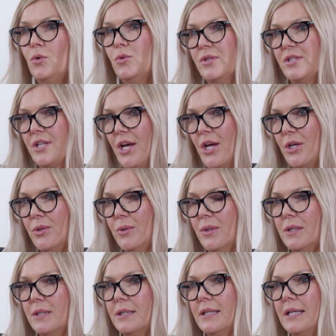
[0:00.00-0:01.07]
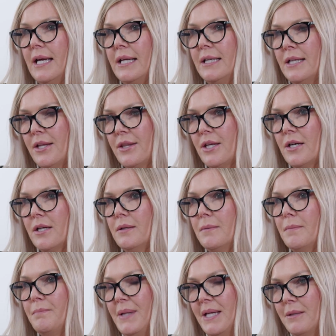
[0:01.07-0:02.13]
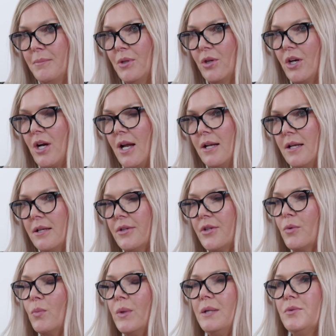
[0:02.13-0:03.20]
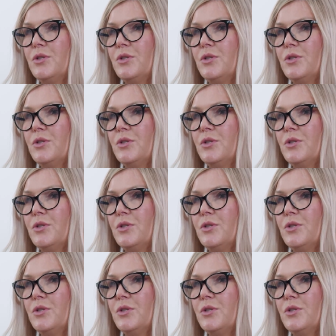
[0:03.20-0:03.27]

also another pigment colour that we